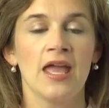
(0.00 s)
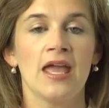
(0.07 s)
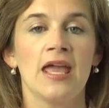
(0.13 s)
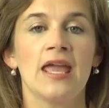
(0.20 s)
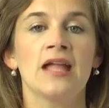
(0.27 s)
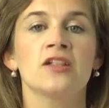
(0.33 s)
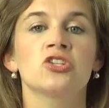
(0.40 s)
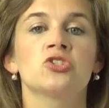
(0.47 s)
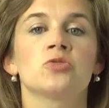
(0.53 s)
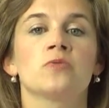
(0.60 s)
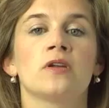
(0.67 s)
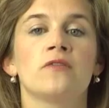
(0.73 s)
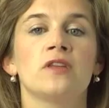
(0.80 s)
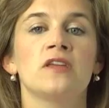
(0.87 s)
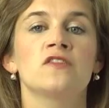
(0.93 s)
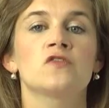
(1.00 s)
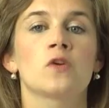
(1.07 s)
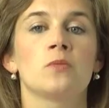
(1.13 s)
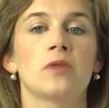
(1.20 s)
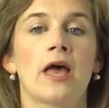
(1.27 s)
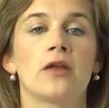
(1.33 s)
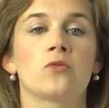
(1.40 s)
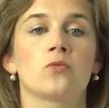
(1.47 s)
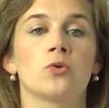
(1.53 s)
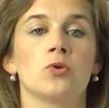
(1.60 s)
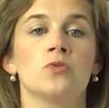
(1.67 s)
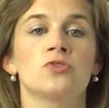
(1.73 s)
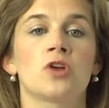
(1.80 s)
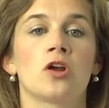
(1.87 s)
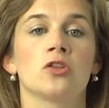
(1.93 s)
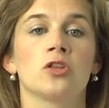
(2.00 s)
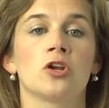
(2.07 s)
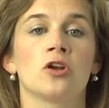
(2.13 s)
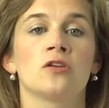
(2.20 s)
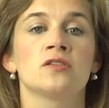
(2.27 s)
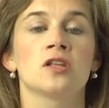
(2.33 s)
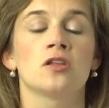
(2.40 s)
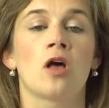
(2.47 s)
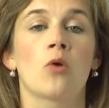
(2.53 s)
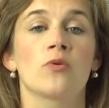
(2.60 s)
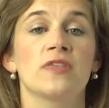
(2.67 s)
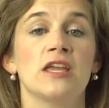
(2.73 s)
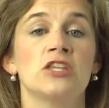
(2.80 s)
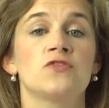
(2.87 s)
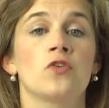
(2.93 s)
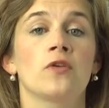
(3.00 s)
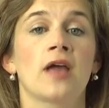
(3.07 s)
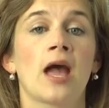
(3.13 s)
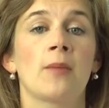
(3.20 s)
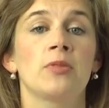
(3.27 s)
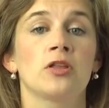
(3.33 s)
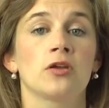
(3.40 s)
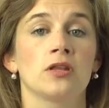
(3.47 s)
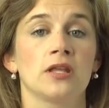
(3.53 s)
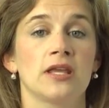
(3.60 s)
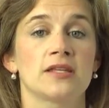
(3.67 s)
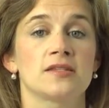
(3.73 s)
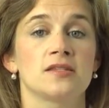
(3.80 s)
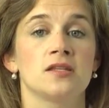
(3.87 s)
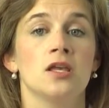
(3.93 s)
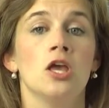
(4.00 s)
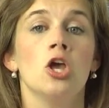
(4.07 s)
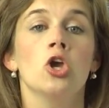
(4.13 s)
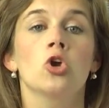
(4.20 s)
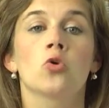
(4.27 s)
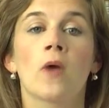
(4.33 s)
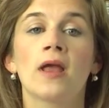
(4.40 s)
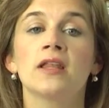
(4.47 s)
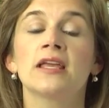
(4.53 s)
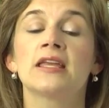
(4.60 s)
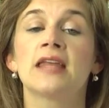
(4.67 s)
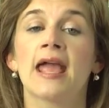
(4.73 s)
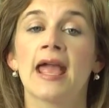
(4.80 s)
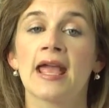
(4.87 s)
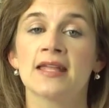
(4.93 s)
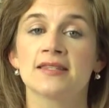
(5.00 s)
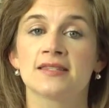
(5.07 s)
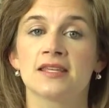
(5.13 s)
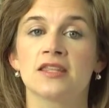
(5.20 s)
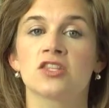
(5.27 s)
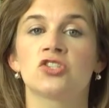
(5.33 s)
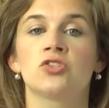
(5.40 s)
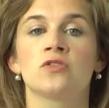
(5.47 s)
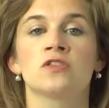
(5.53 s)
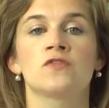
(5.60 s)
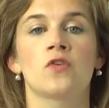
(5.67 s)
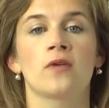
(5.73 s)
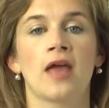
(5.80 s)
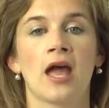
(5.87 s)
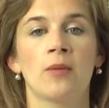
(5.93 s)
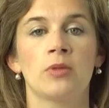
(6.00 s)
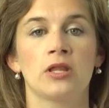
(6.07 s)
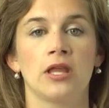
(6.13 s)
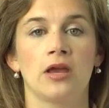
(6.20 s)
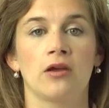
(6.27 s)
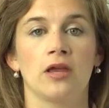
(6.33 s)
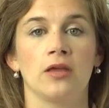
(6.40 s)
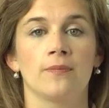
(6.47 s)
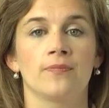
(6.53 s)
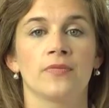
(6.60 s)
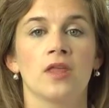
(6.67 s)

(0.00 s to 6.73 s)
English derivatives from Latin roots are learned along with each vocabulary list, greatly enhancing the student's vocabulary.